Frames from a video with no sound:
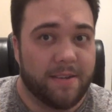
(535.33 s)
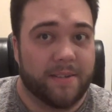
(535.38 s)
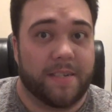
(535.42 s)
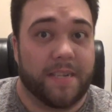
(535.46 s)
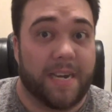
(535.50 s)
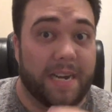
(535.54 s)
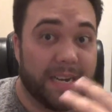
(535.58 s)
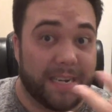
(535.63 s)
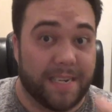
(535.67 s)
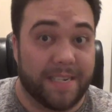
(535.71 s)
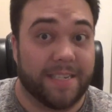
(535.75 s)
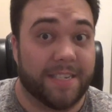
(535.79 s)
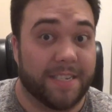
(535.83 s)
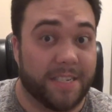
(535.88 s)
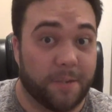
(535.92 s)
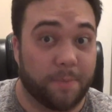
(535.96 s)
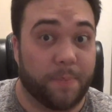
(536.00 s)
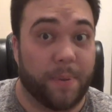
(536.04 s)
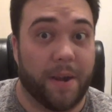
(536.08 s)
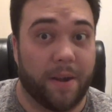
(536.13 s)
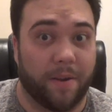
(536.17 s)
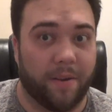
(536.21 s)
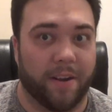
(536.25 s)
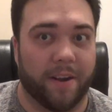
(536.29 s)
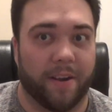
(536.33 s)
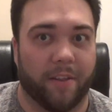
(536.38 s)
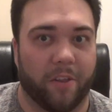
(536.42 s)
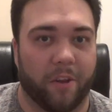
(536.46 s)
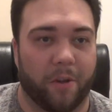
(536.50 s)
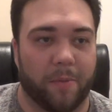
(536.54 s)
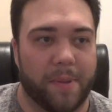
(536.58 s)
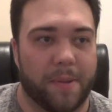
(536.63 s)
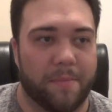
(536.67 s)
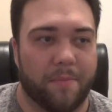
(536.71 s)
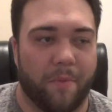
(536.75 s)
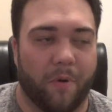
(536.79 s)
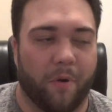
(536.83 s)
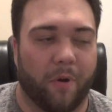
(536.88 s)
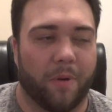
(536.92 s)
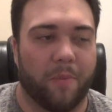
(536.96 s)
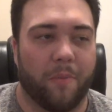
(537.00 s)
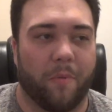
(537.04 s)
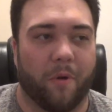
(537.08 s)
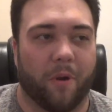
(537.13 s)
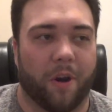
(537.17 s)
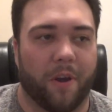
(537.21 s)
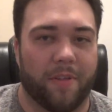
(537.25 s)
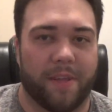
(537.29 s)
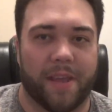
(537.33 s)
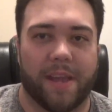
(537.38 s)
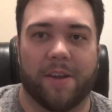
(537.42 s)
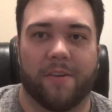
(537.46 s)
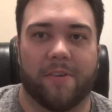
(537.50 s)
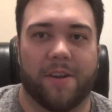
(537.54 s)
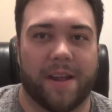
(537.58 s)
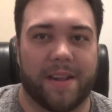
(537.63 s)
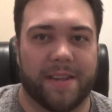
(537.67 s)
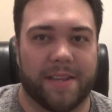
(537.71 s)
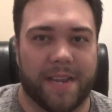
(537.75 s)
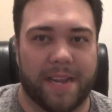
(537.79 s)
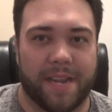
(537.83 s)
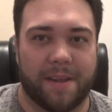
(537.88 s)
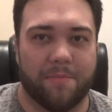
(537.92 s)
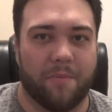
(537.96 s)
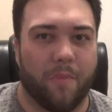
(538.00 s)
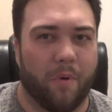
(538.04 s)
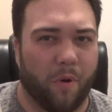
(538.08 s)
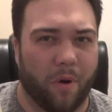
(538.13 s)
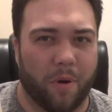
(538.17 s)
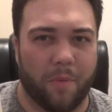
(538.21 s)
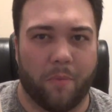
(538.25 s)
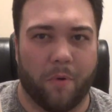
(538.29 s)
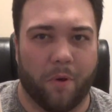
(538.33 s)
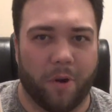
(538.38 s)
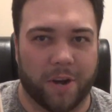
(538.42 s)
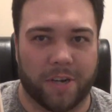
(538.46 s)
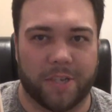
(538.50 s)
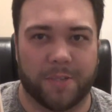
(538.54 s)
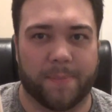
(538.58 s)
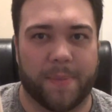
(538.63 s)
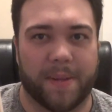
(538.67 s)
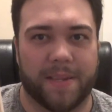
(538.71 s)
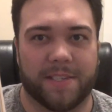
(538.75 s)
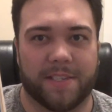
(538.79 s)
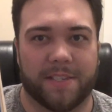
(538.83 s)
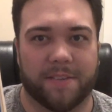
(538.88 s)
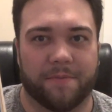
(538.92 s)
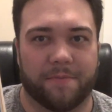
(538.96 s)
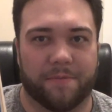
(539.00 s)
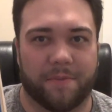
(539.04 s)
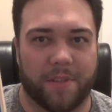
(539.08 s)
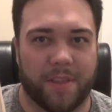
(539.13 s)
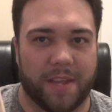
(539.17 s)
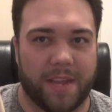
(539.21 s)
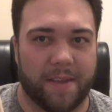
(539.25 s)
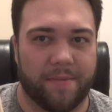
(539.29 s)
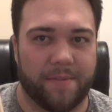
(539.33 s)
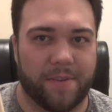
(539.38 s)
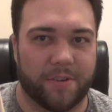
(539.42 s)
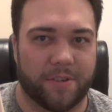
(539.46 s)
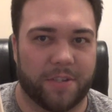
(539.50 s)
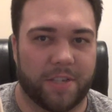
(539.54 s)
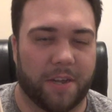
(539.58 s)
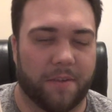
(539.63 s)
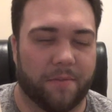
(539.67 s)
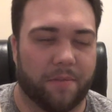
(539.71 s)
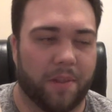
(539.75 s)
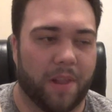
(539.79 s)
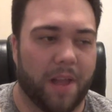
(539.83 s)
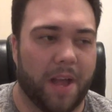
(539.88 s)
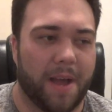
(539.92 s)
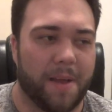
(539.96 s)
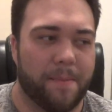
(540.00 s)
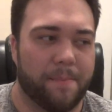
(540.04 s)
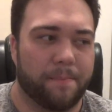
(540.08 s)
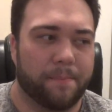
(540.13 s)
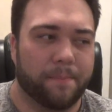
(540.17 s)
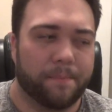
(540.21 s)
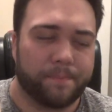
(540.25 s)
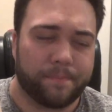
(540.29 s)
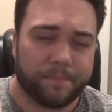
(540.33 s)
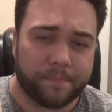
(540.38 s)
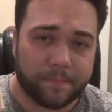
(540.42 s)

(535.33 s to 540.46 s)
kind of disappearing a little bit more and more on the internet and getting more and more expensive for the Give Yourself line.